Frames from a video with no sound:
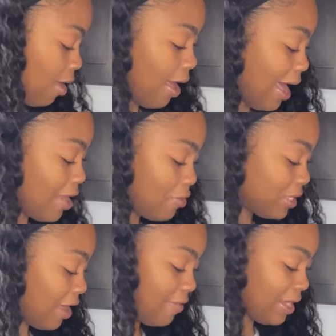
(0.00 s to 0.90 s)
I don't
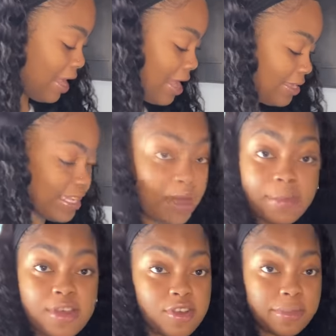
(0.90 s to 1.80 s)
have any exact
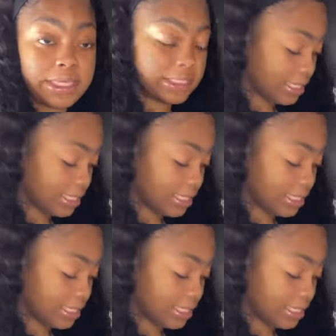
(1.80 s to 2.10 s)
measurements,